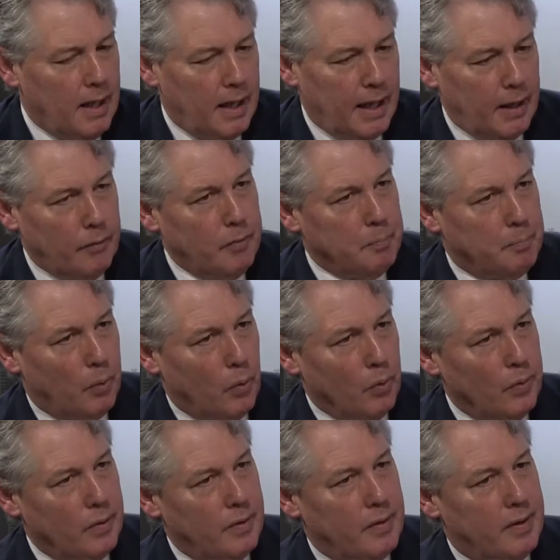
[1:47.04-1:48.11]
How
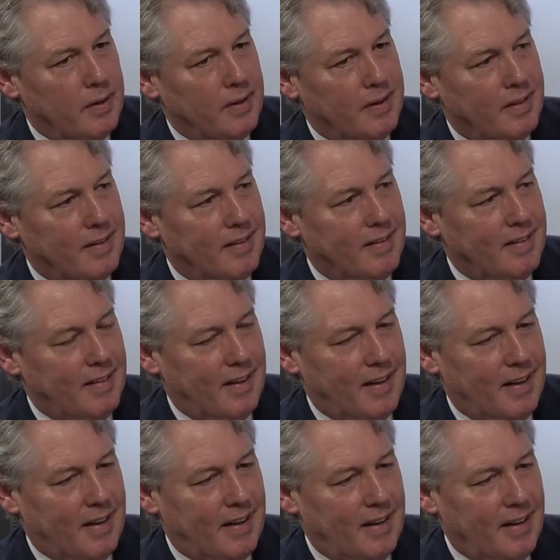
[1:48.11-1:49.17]
important
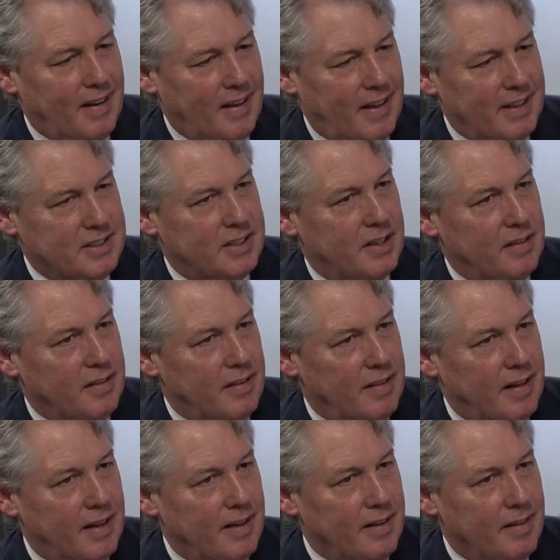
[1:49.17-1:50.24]
is it
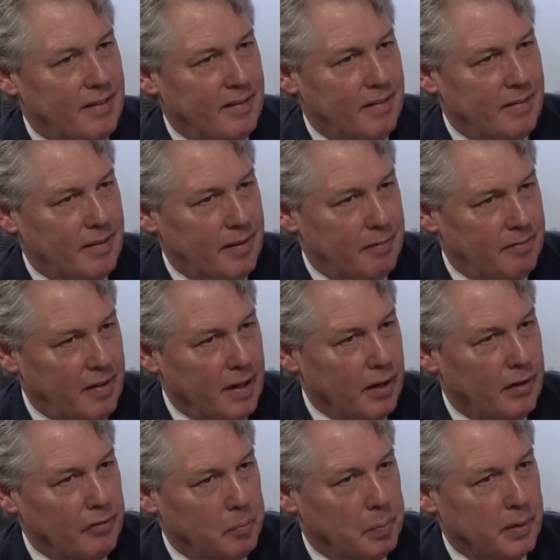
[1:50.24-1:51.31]
that the
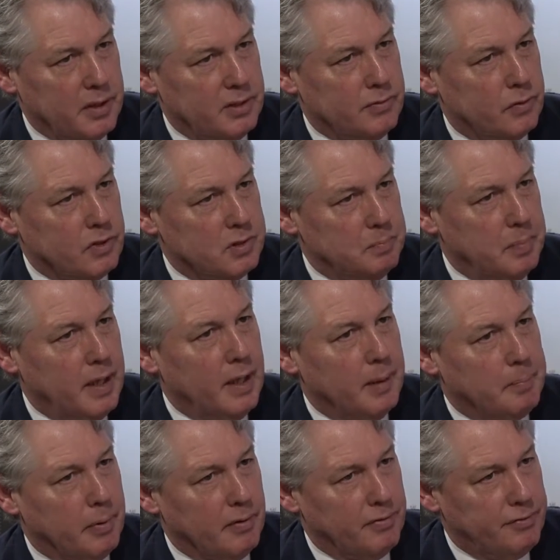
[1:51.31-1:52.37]
Vancouver Police Force be a
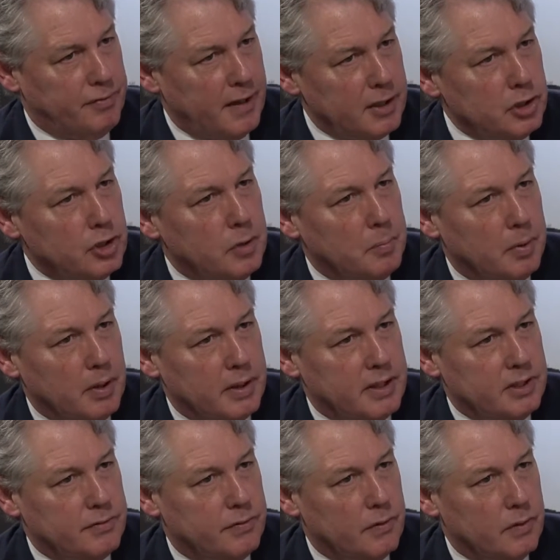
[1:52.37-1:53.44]
professional
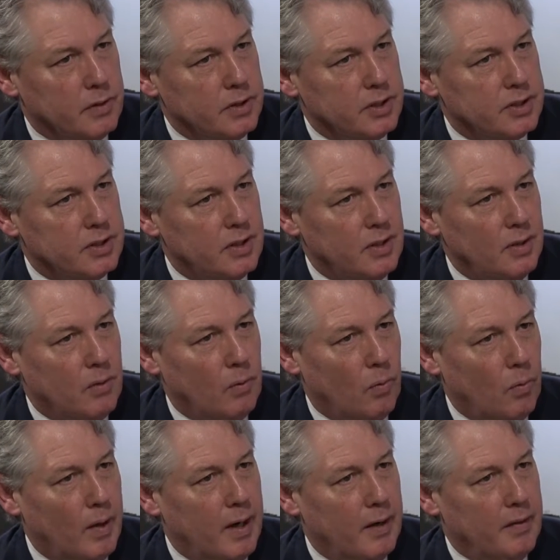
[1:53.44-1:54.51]
police force
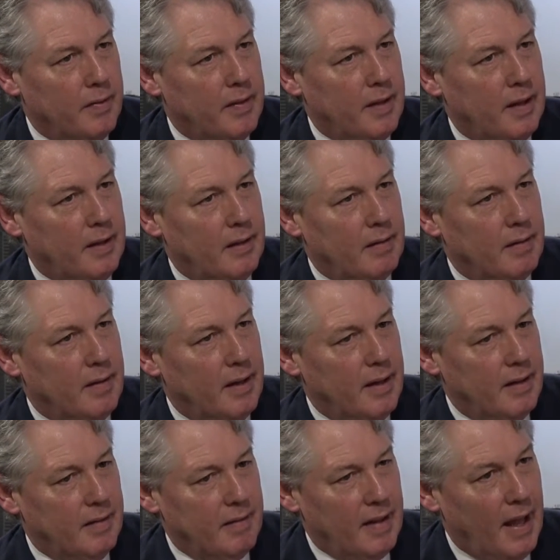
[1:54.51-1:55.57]
where the
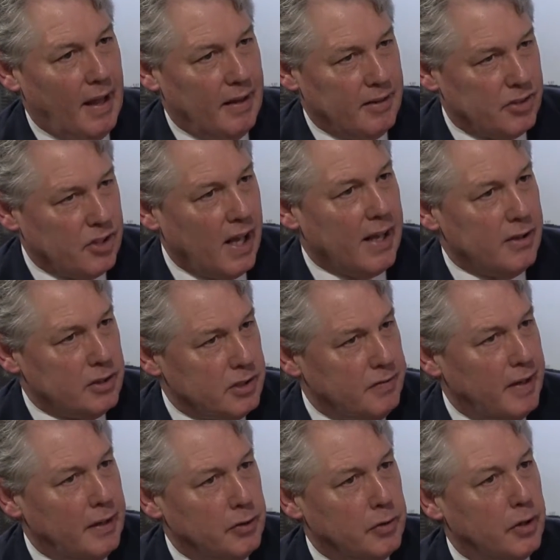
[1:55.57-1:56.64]
standards of
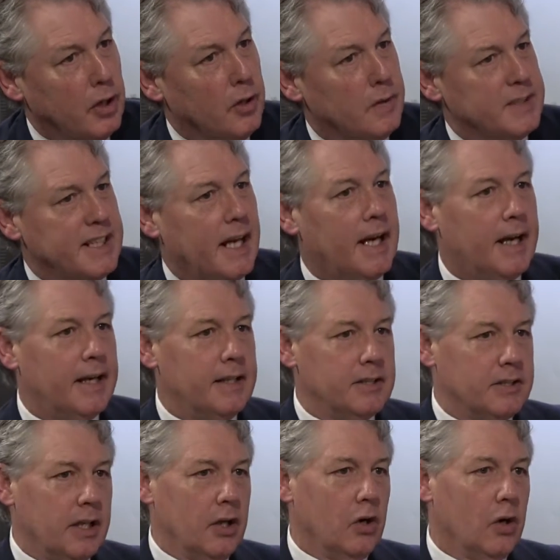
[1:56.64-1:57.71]
entry are as high as
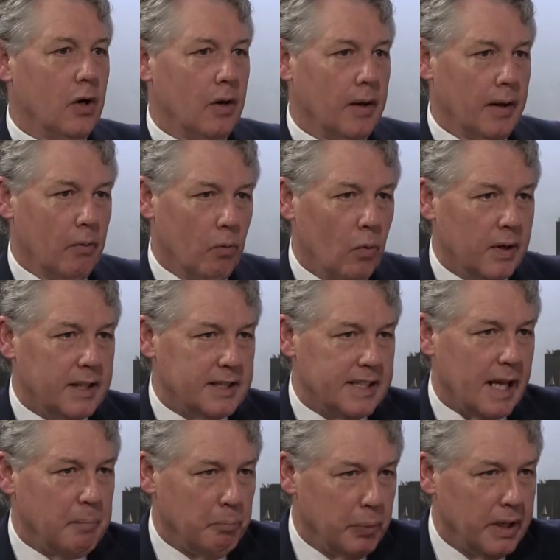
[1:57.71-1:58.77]
they are? Like, what does
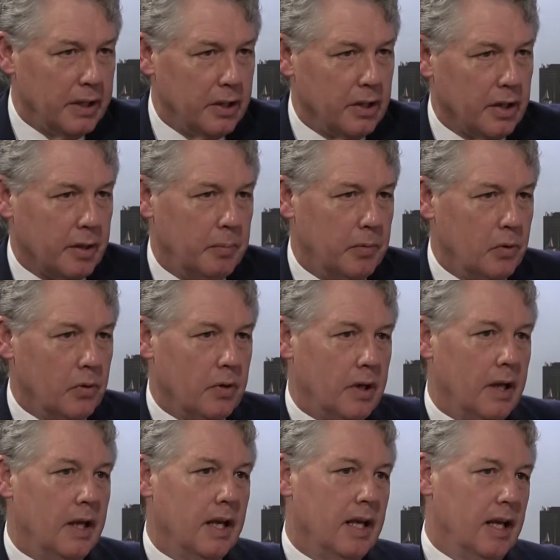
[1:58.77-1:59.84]
that bring to the
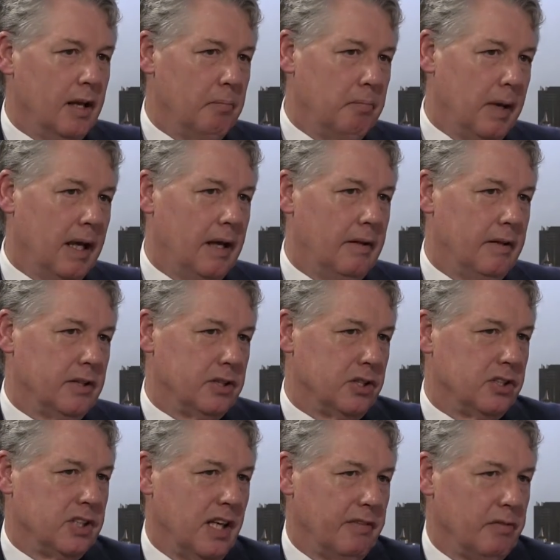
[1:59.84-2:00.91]
community in making this a
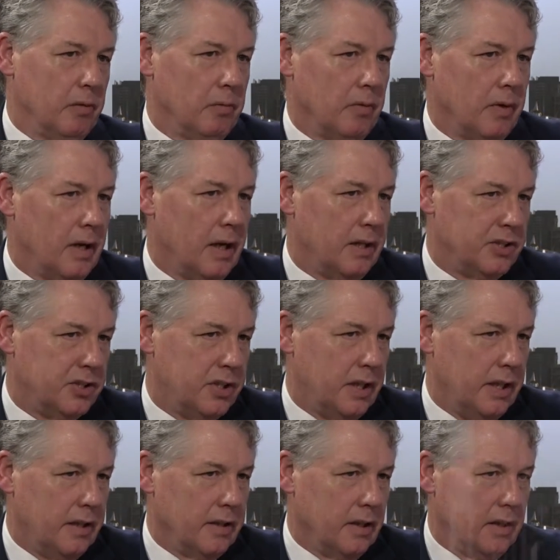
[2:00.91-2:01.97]
safer
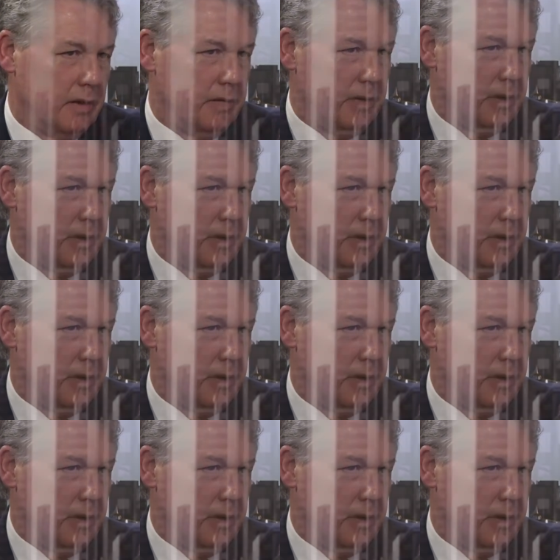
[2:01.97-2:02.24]
city to live